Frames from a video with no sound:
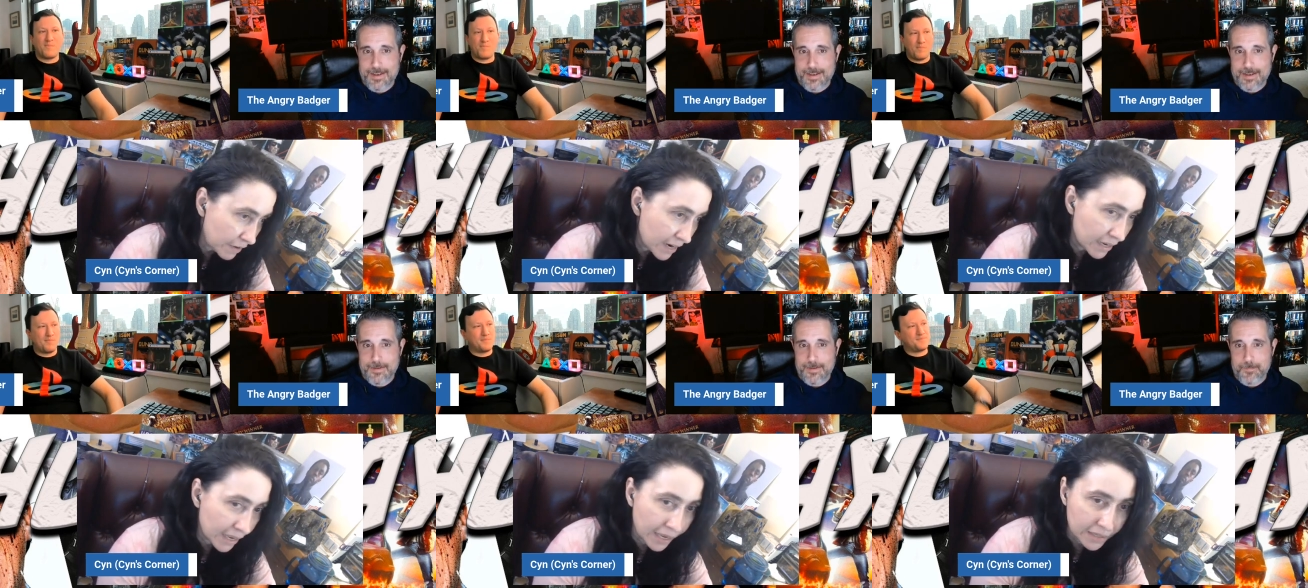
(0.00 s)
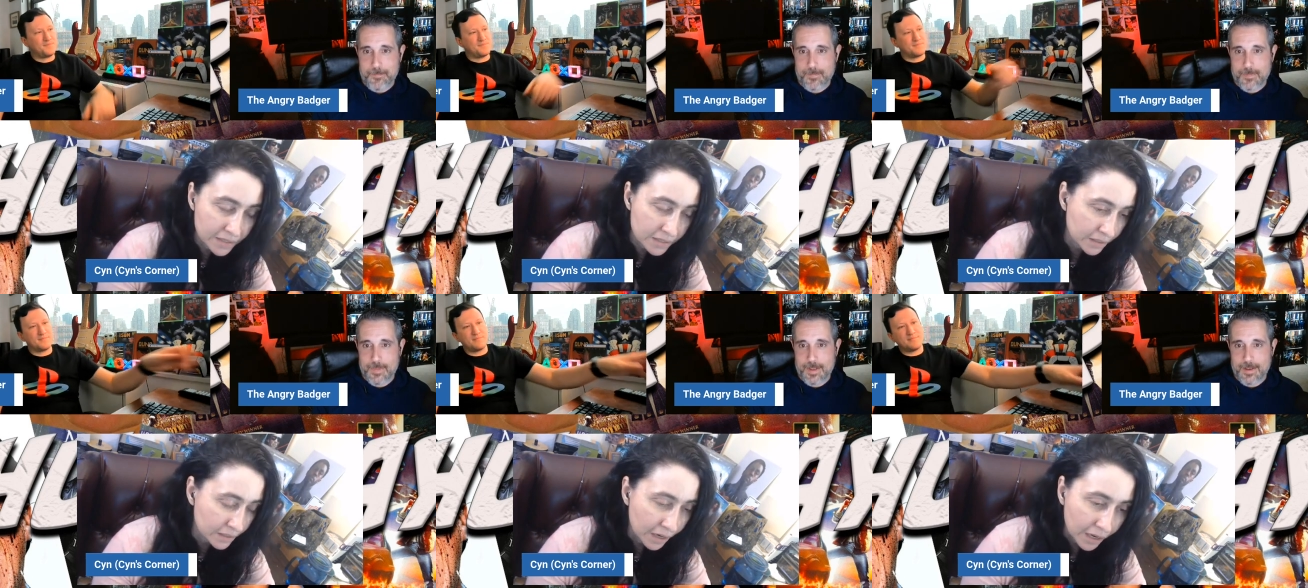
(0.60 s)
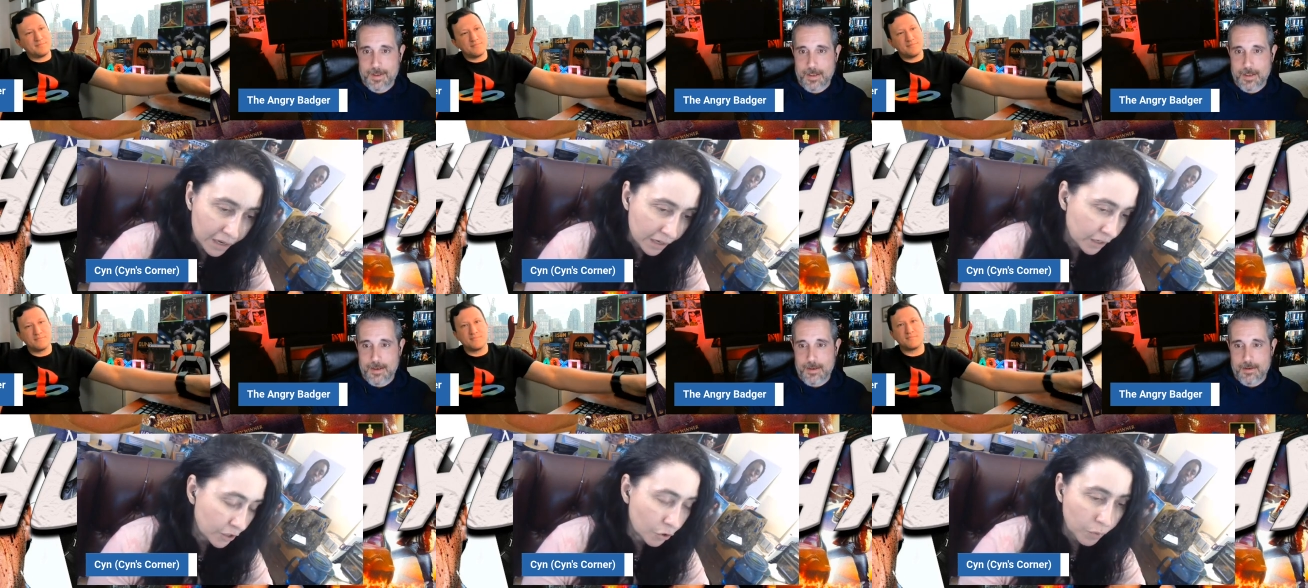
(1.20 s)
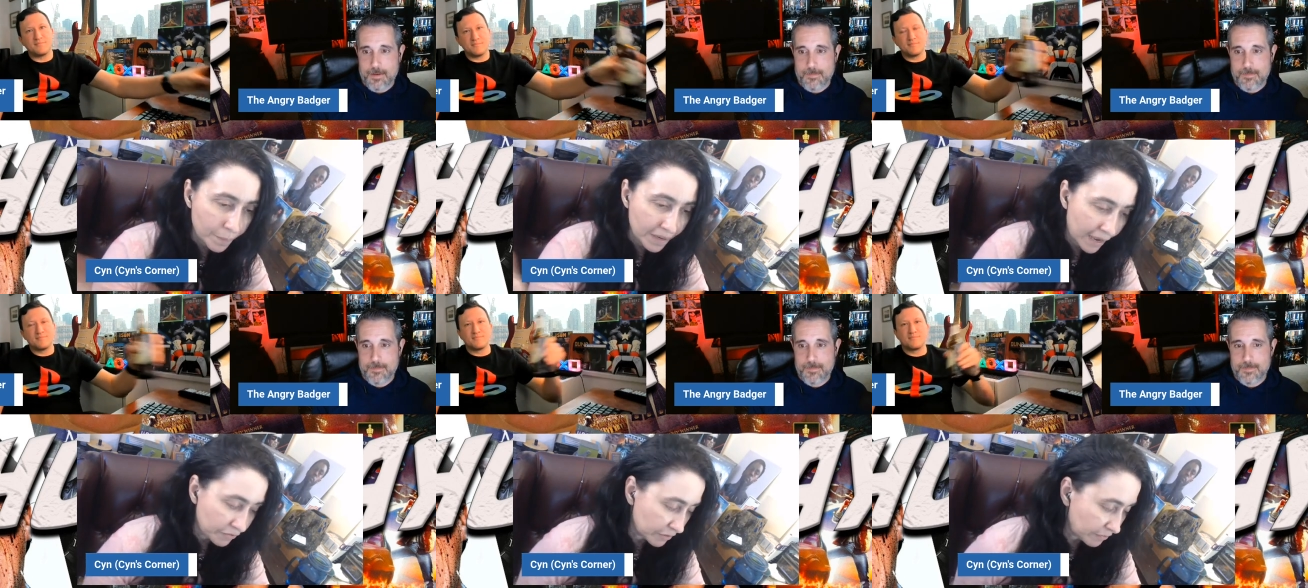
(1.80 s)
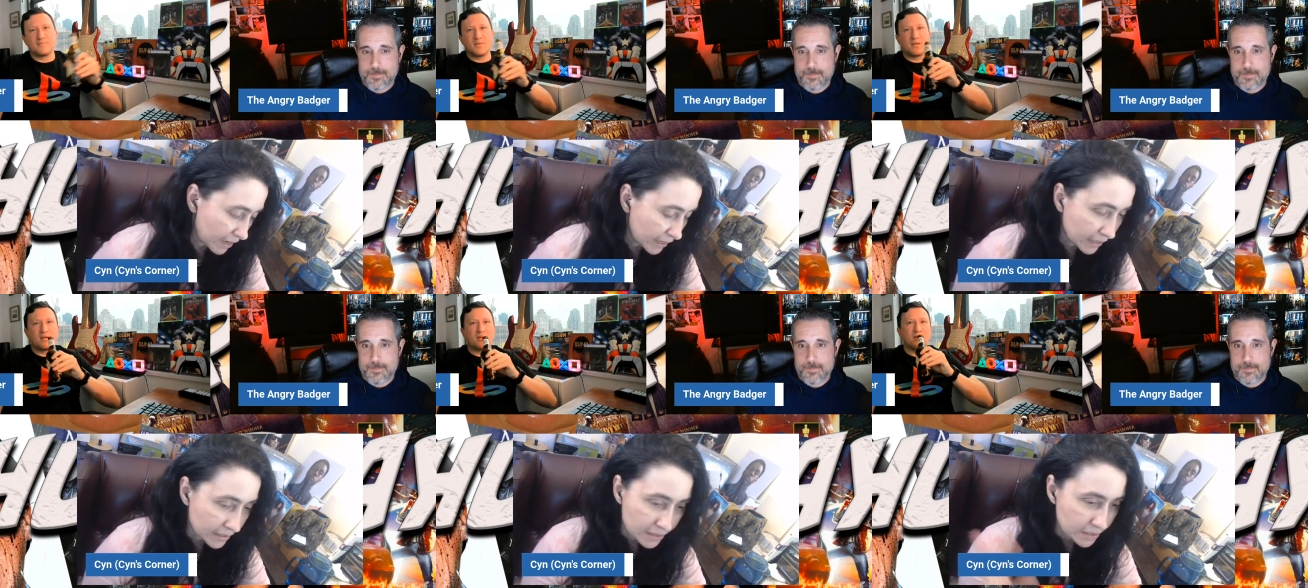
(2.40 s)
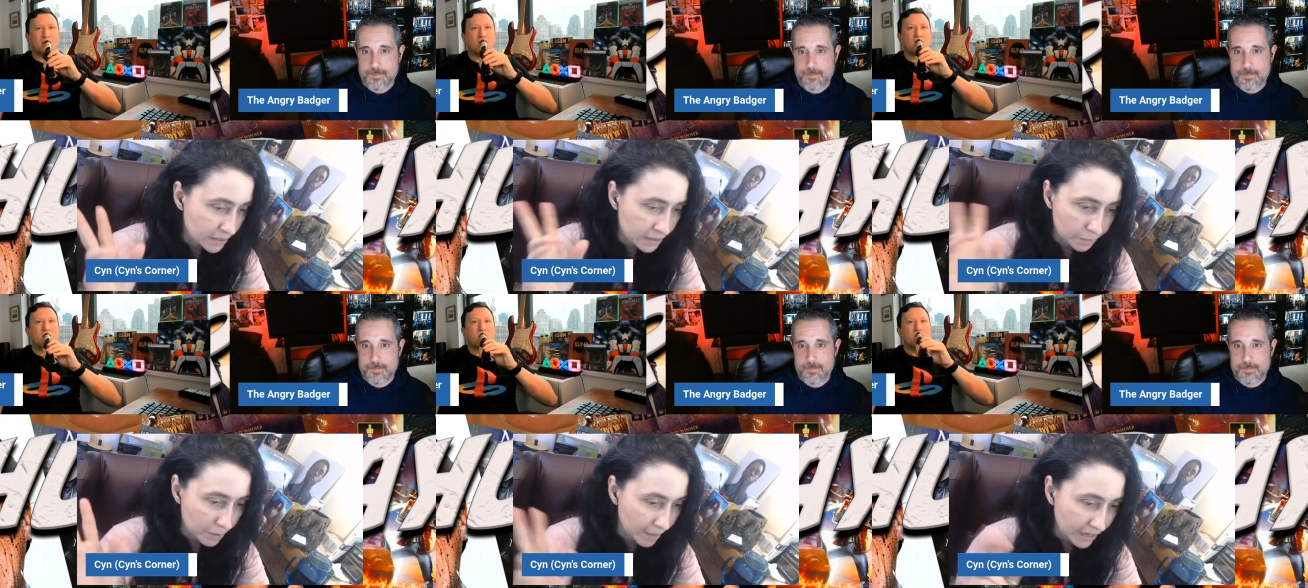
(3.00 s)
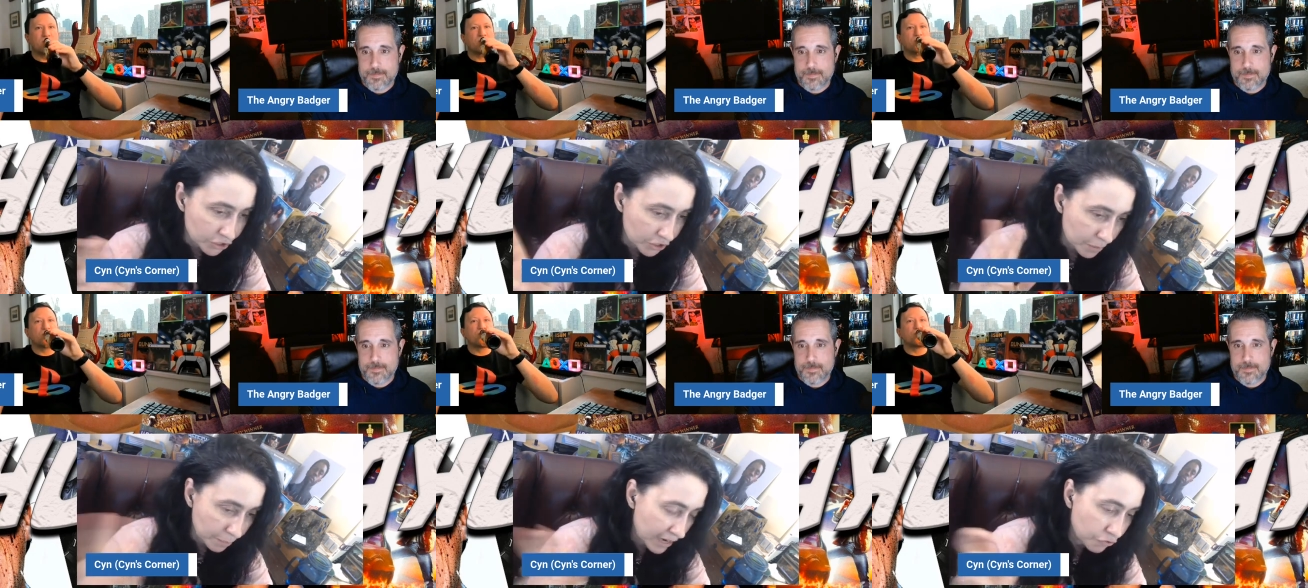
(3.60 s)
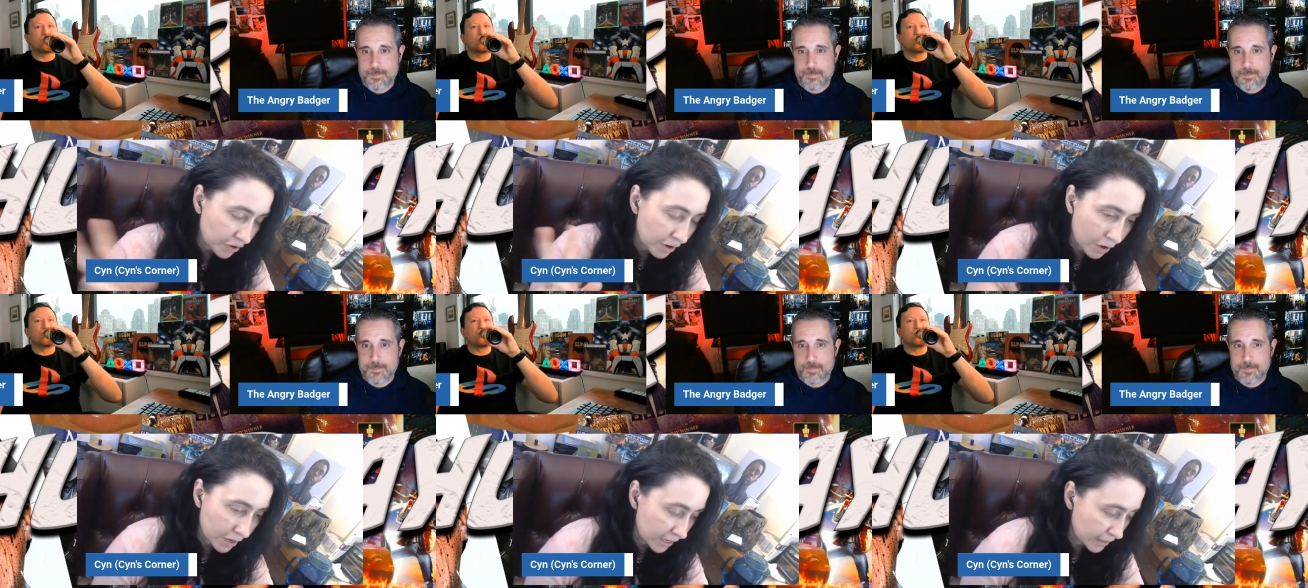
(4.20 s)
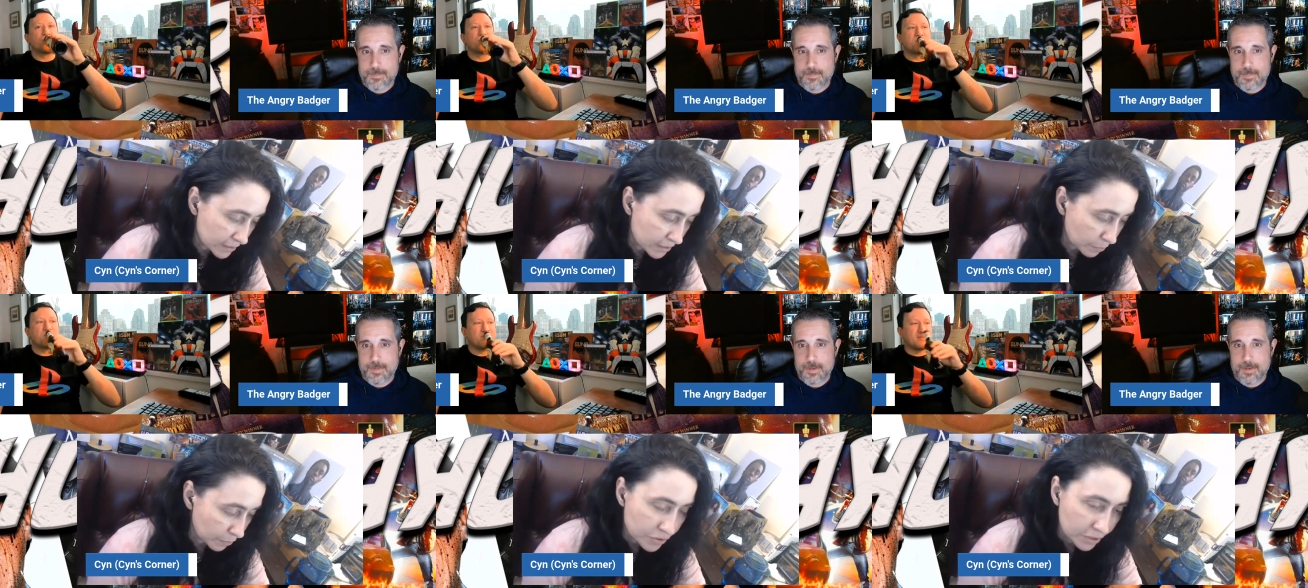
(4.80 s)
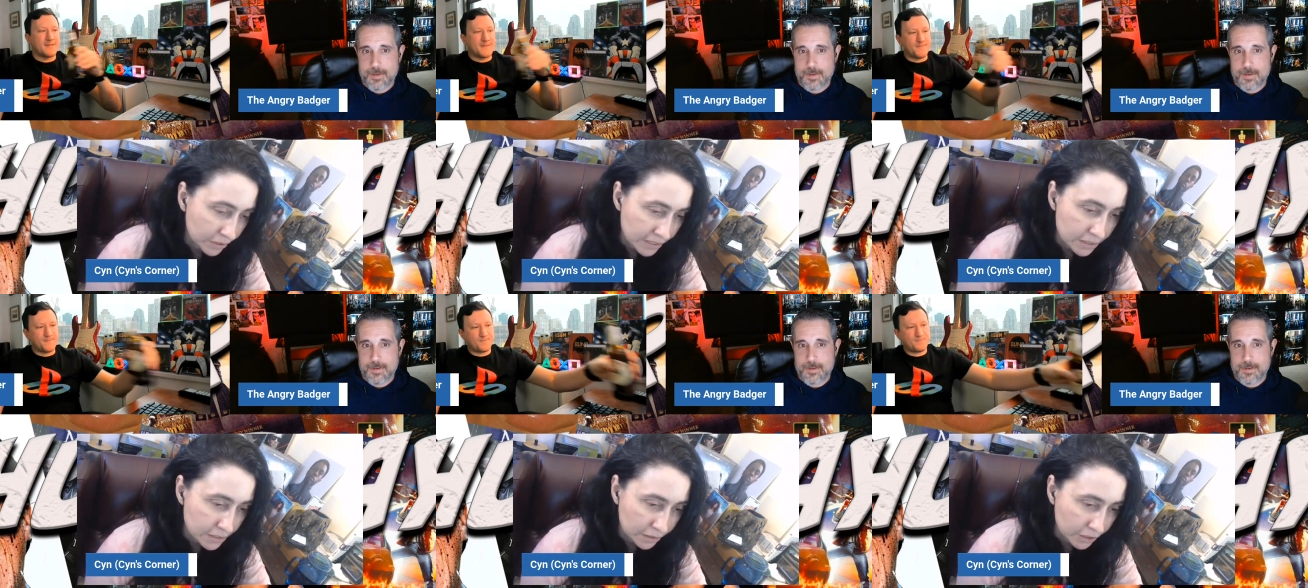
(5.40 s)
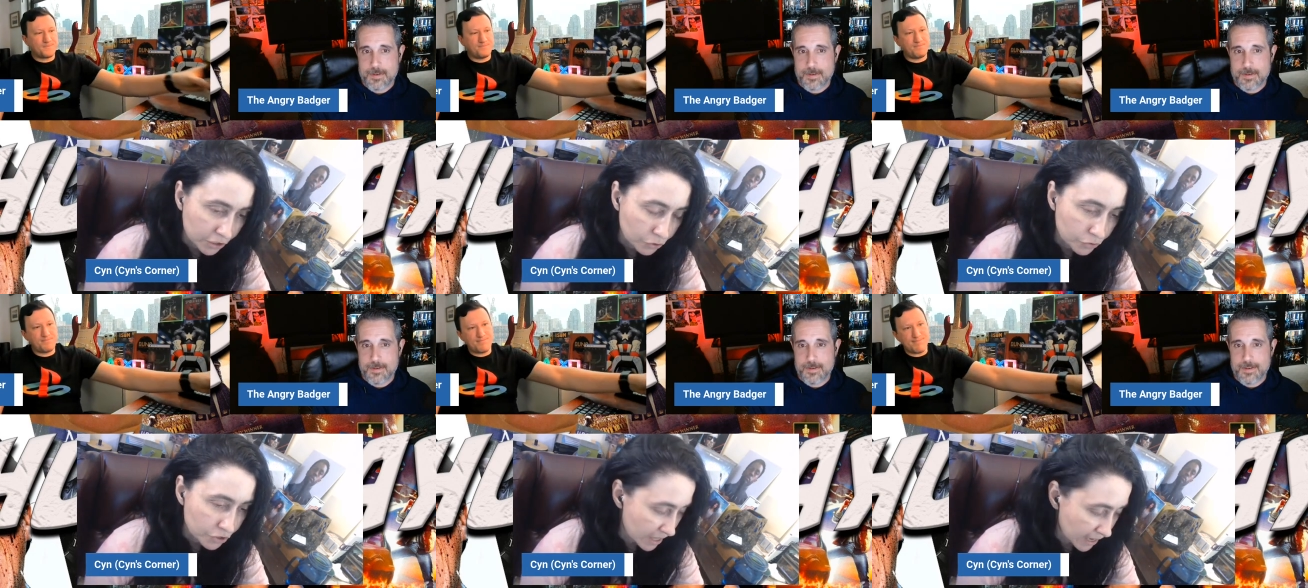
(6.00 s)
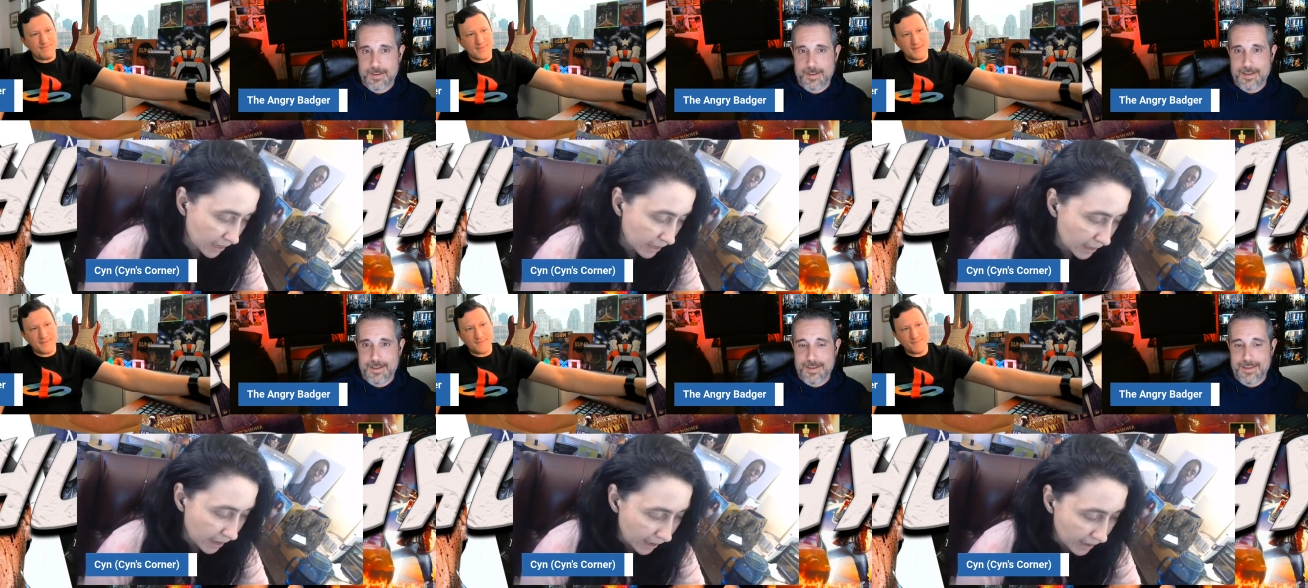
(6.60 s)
Speaker 1: to fight against and you know women have to fight against this imaginary patriarchy that's supposedly still a huge thing mm-hmm.